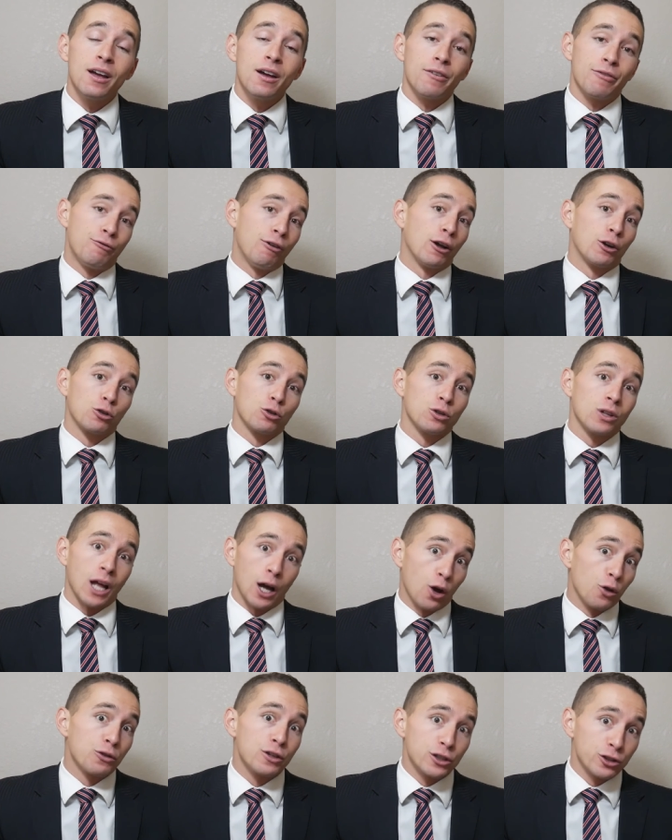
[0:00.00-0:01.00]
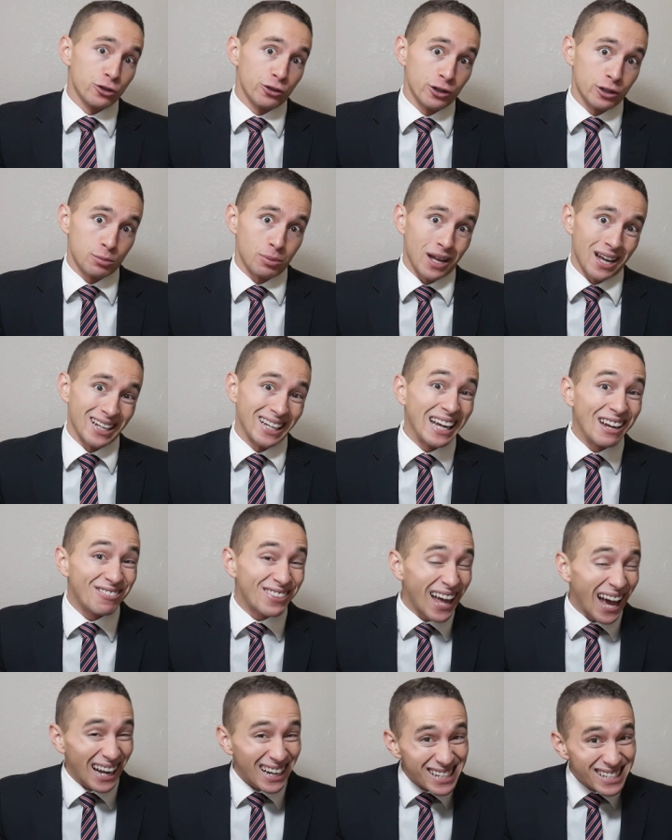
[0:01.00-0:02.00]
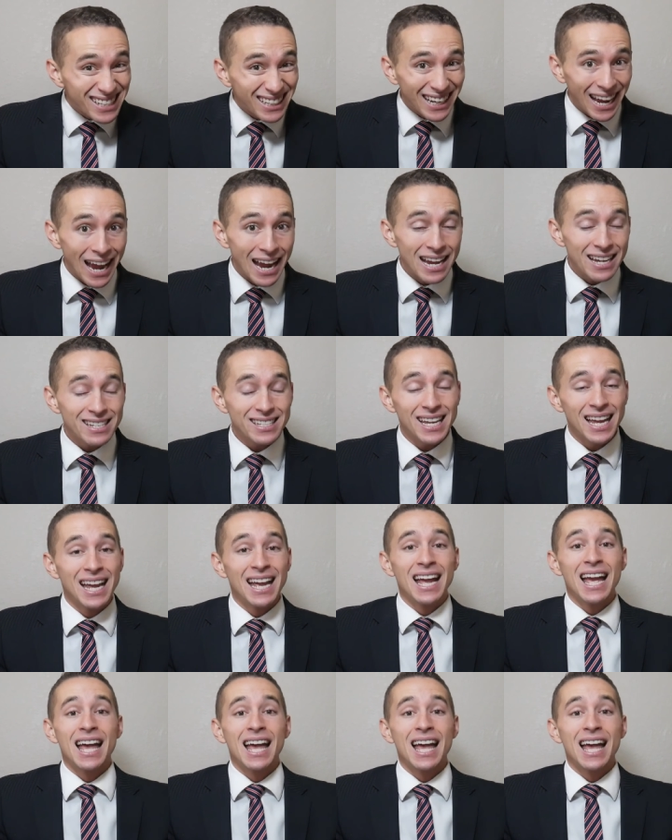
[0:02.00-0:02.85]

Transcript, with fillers: federal health insurance plan. If that is the case,